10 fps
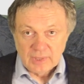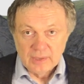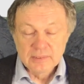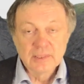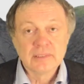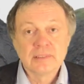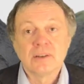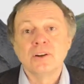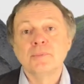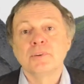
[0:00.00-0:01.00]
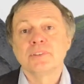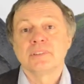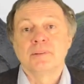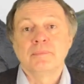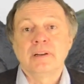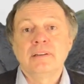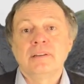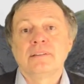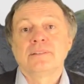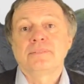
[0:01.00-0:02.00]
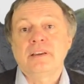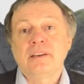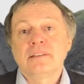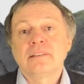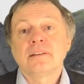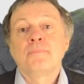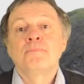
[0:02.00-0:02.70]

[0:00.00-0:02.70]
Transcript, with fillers: since almost a million of years.